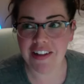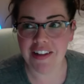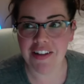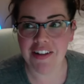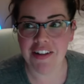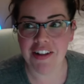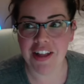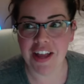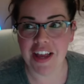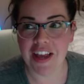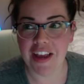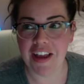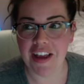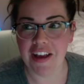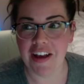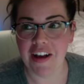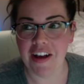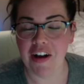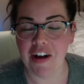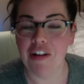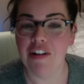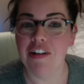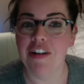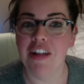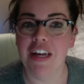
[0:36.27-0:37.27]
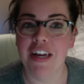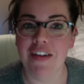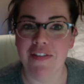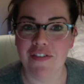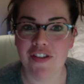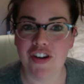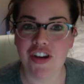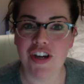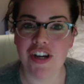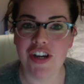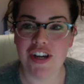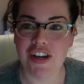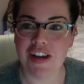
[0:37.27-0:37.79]
like a life
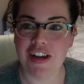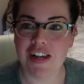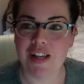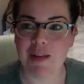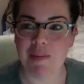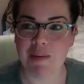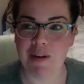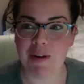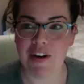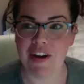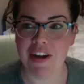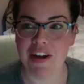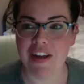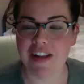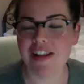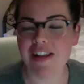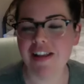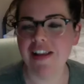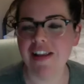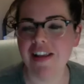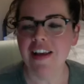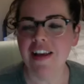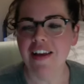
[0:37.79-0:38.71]
changing experience.